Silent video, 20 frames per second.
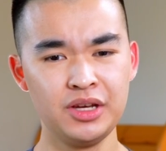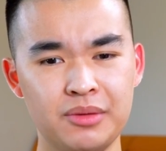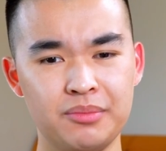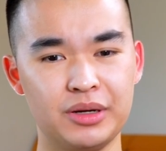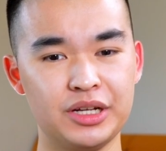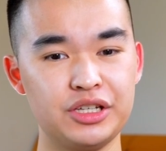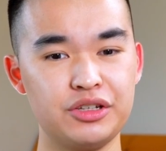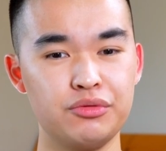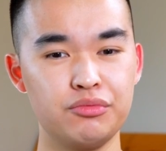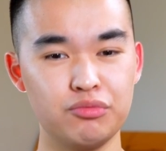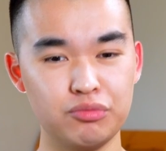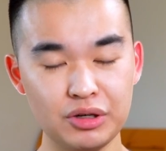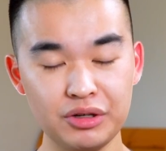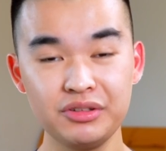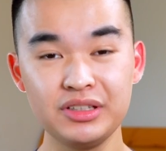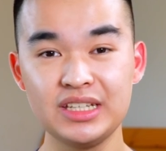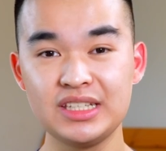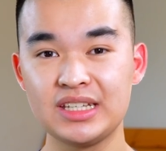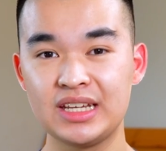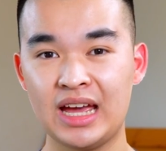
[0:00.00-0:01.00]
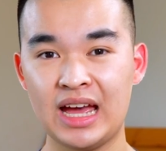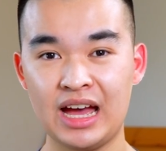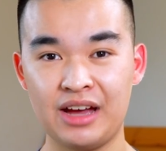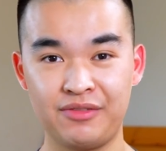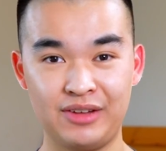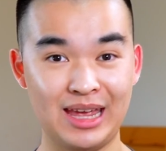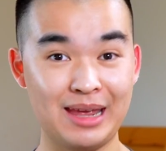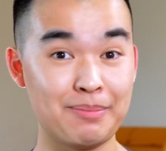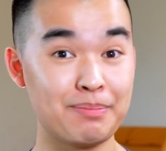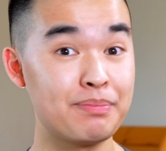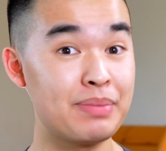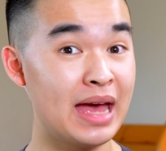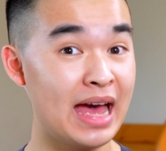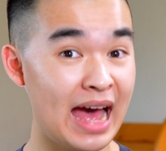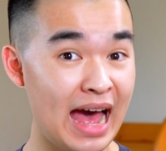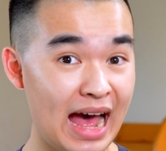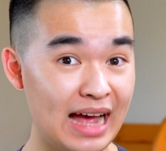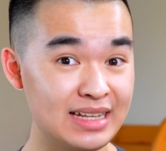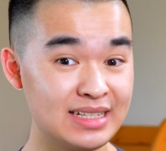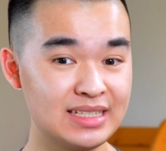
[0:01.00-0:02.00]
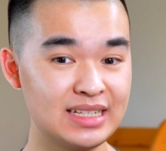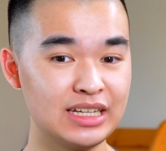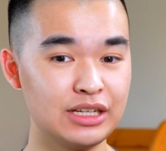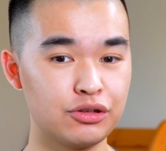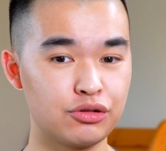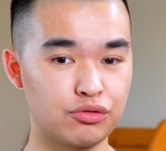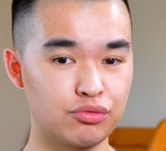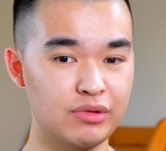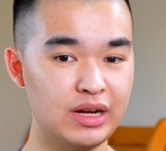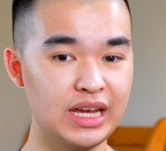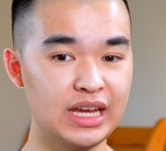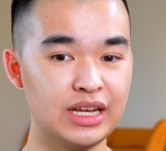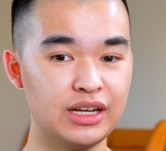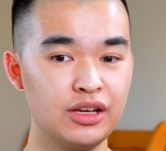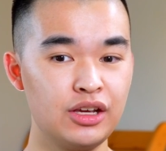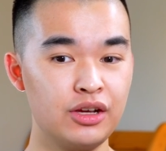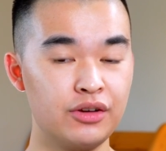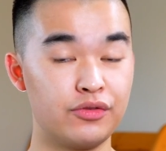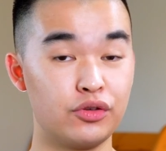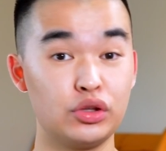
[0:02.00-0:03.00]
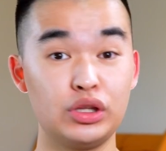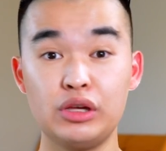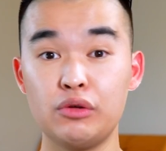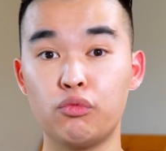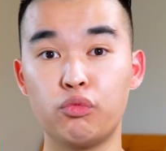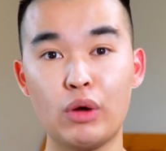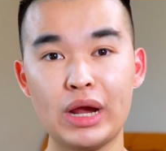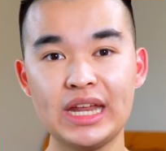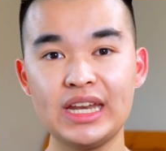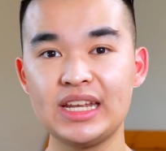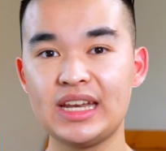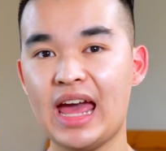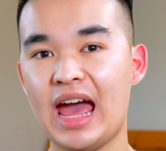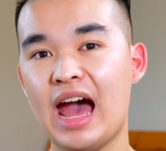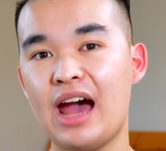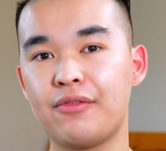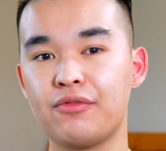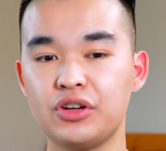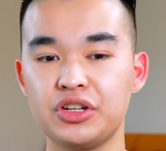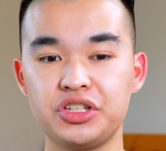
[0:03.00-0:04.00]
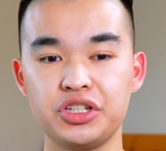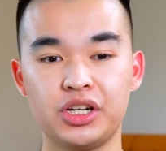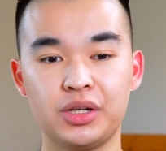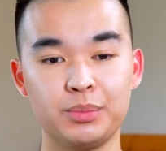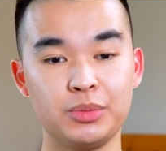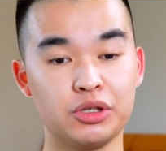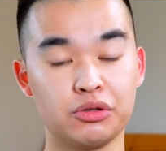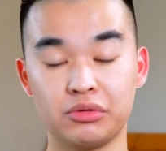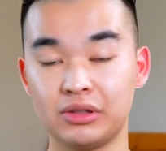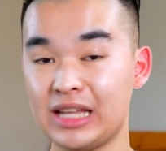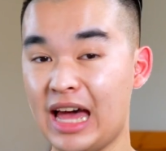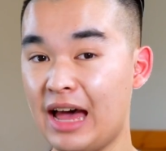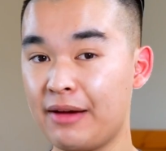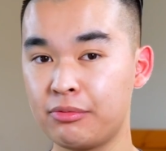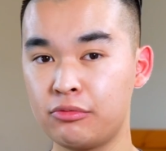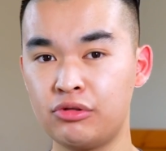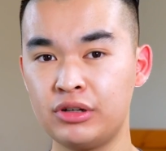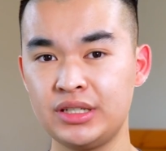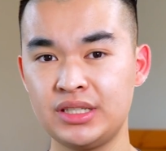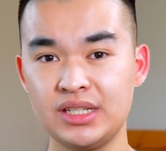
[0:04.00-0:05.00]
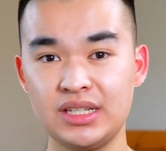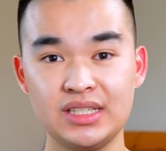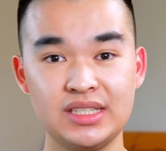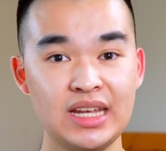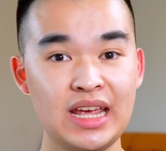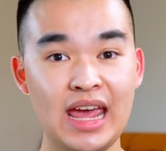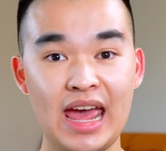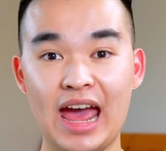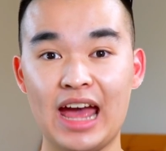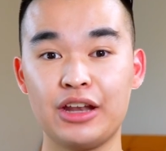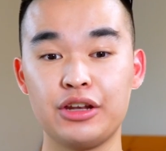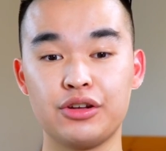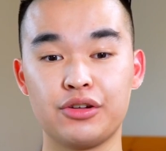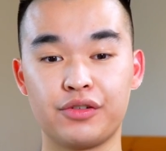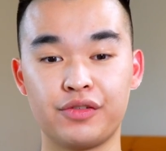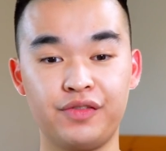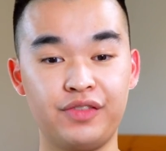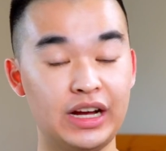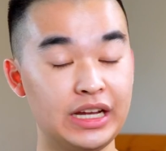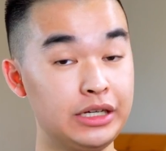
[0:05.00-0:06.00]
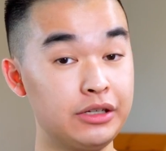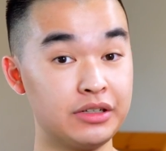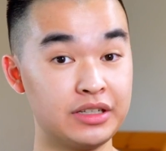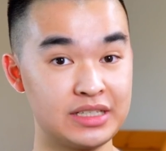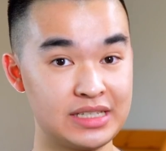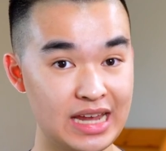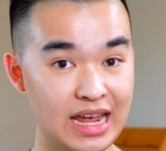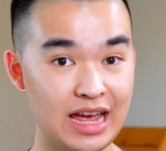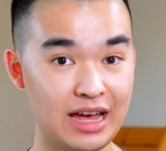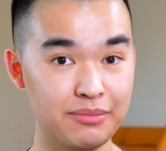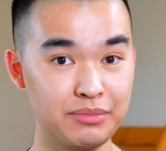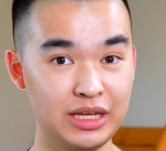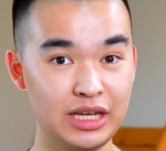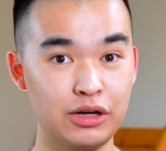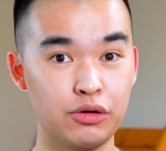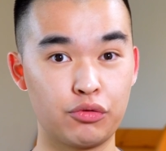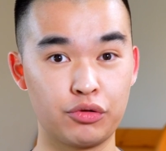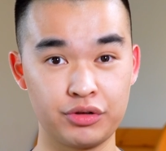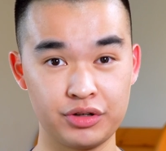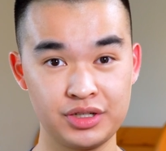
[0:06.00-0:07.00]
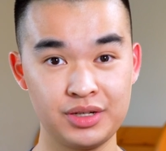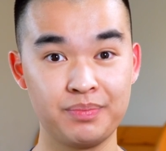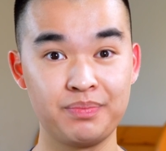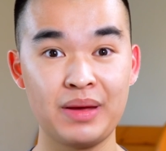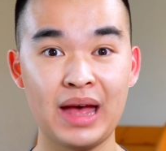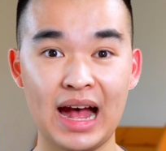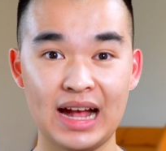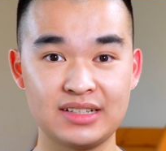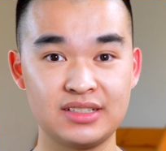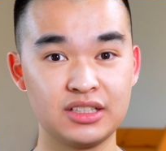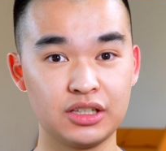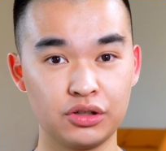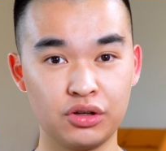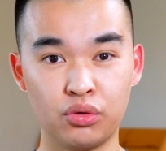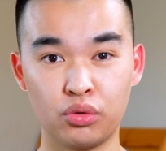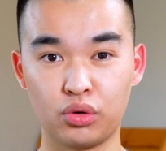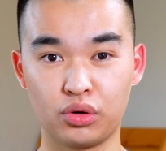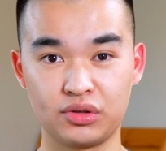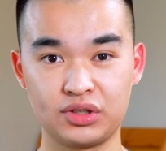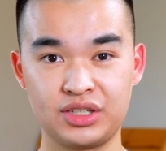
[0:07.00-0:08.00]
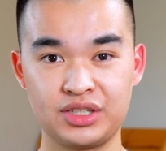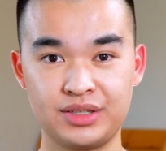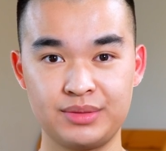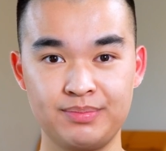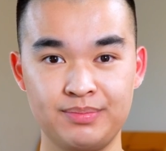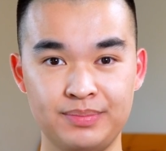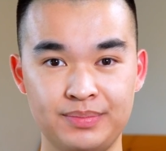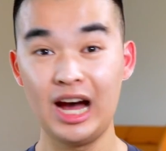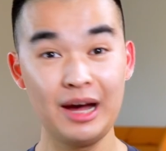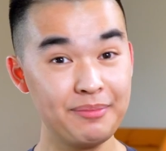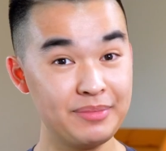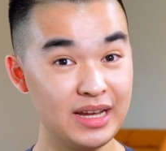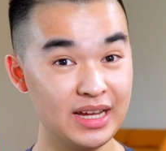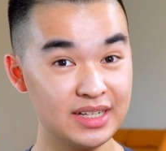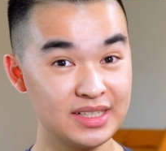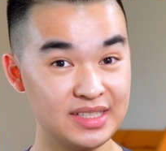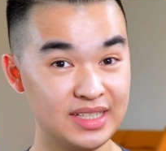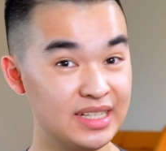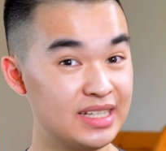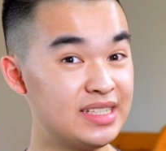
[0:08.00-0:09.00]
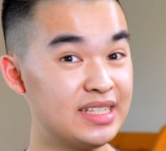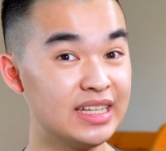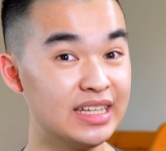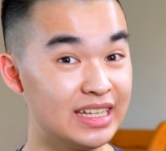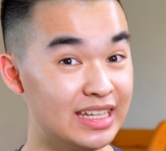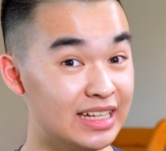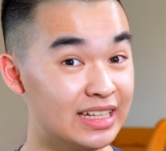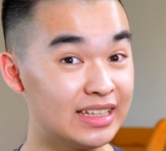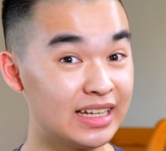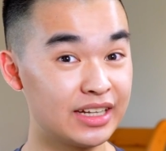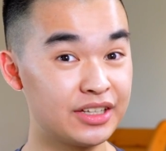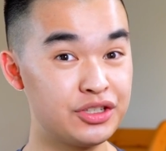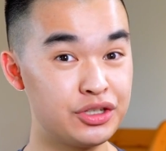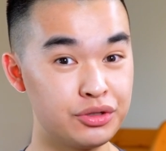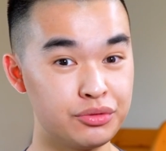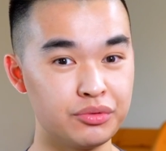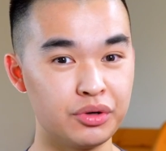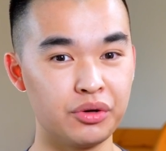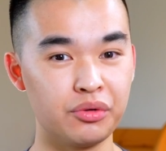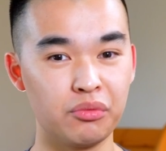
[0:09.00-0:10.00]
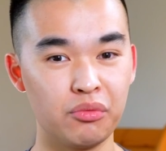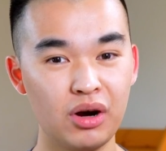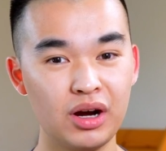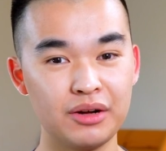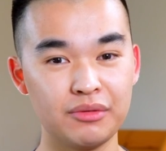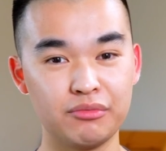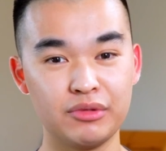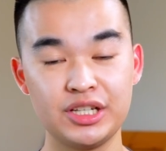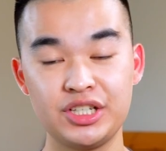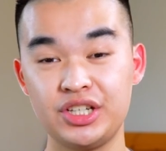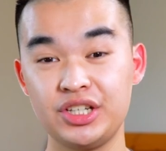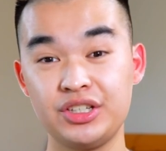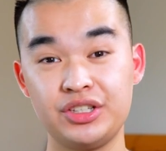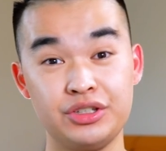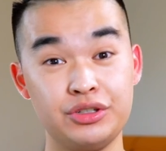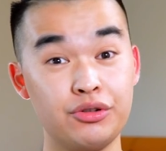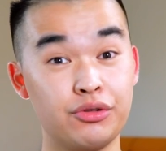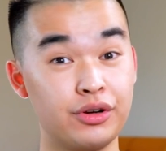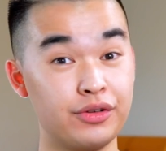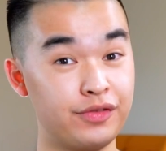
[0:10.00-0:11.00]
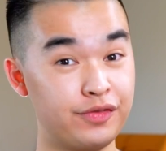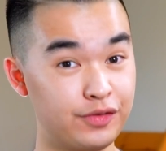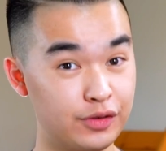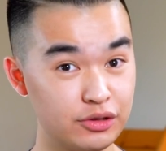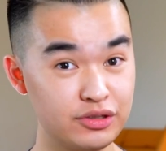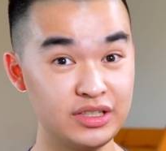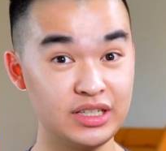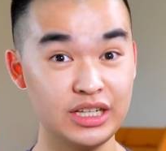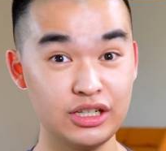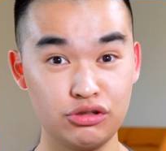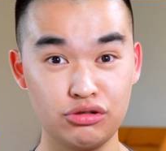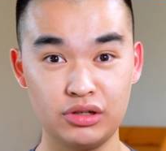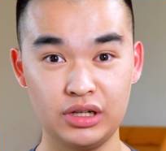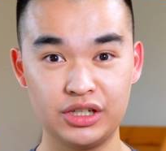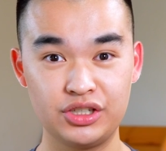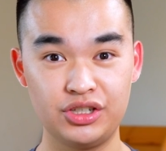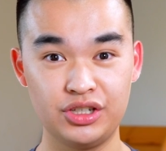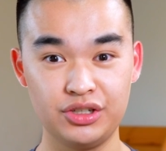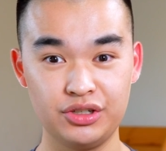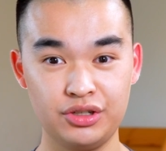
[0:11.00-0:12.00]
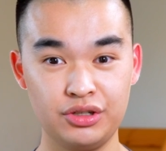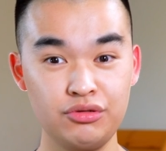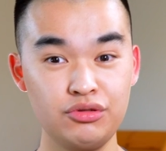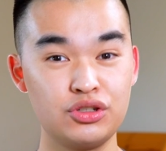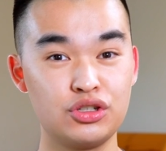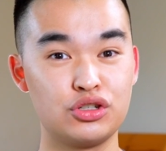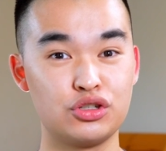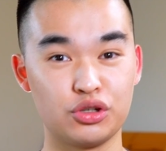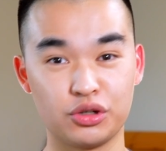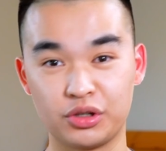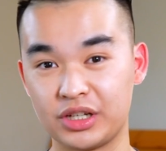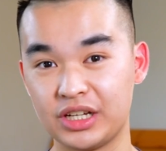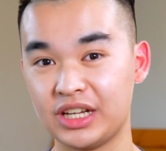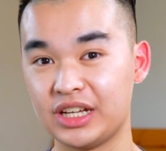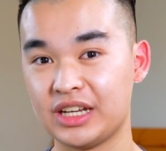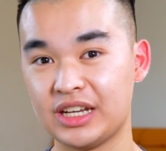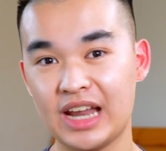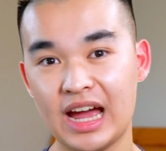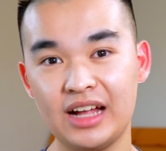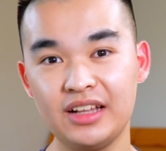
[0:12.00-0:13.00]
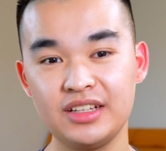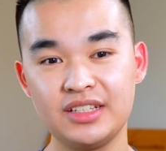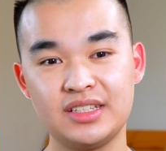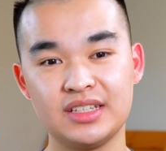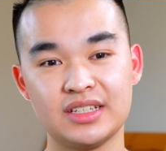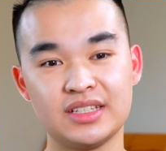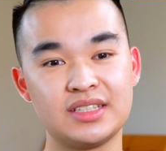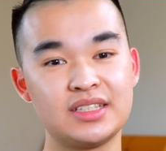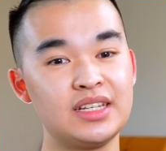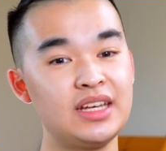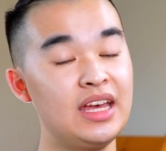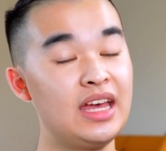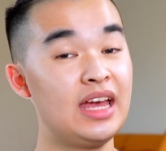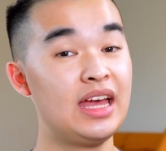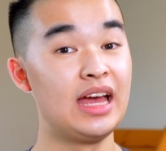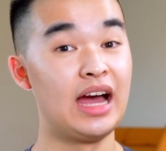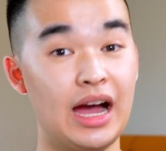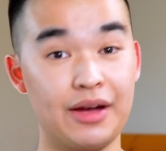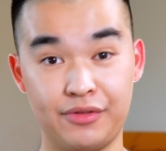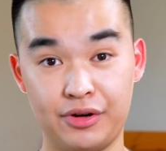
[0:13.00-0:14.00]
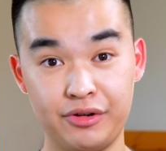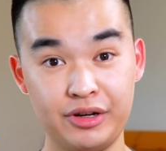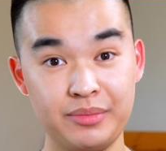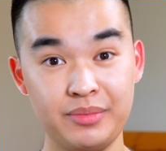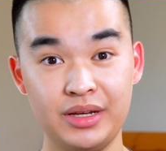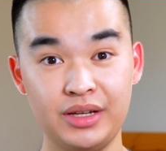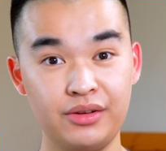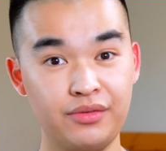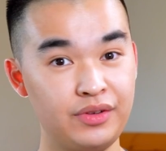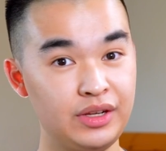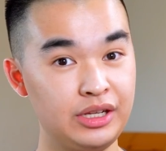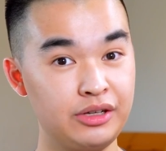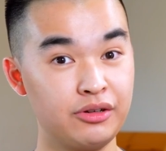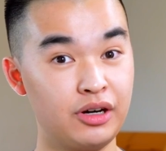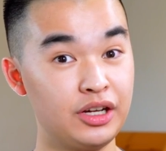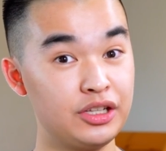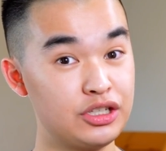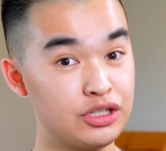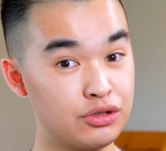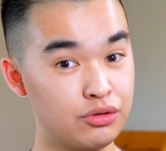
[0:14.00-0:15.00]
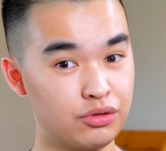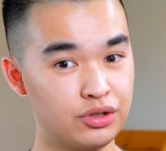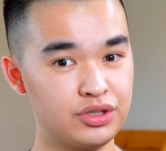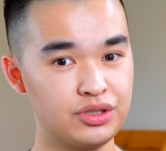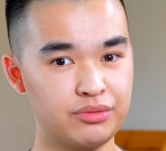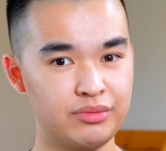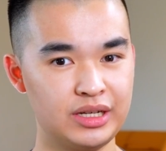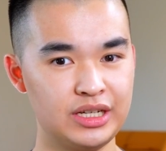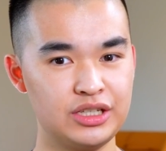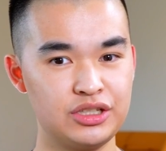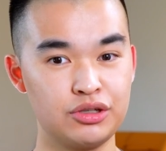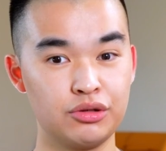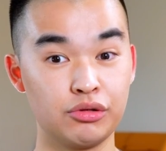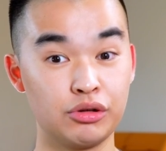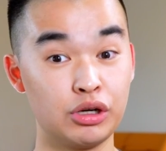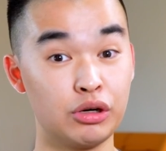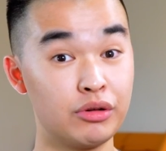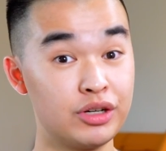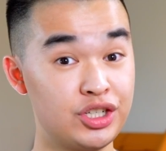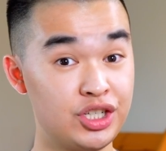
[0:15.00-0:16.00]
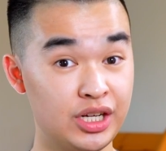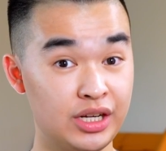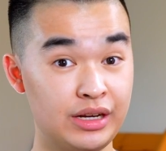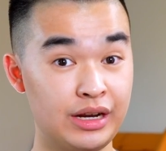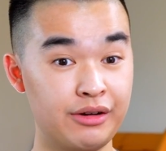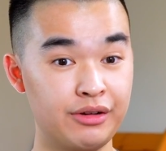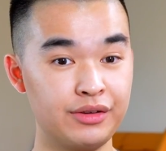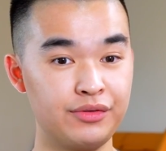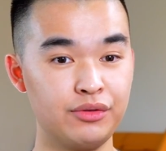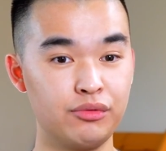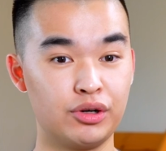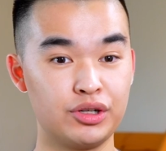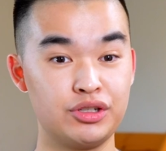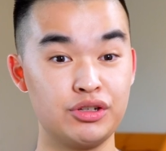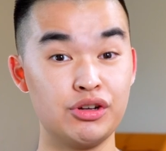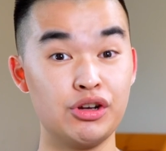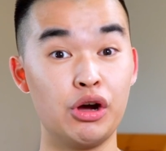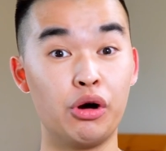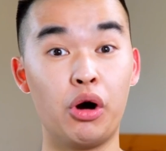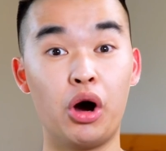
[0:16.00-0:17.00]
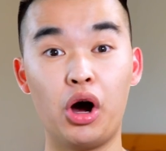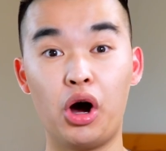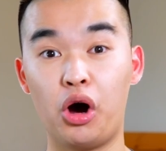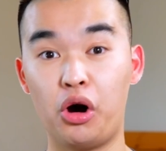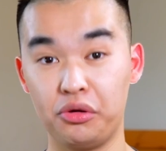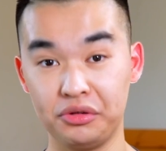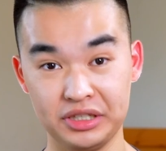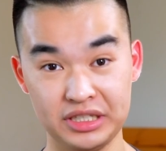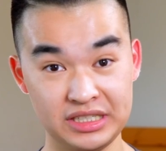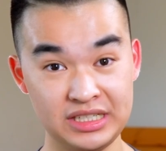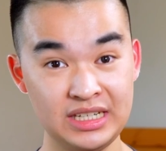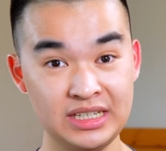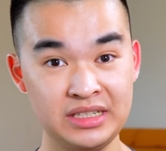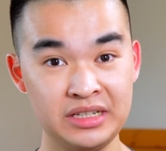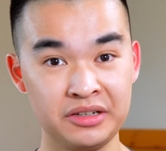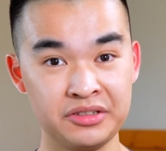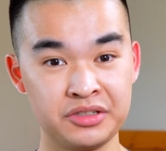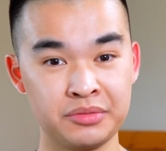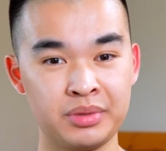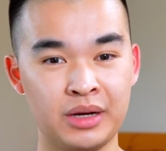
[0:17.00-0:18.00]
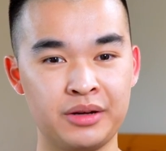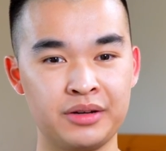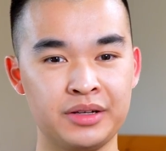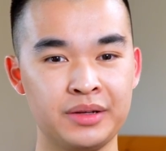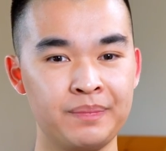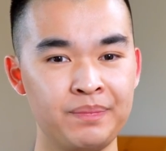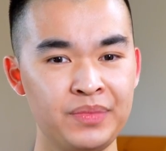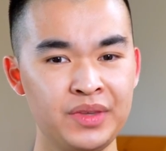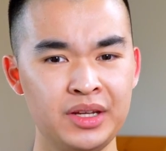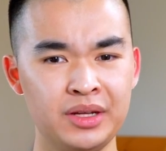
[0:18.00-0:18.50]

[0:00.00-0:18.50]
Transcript: But you will need to have a passing grade for the weighted average of your lab quizzes and your final exam in order to pass the course. Up next is ELEC 201, which is your first introduction to circuit analysis. I've already made a video on this course already, so go and check it out if you want to know all the details about it.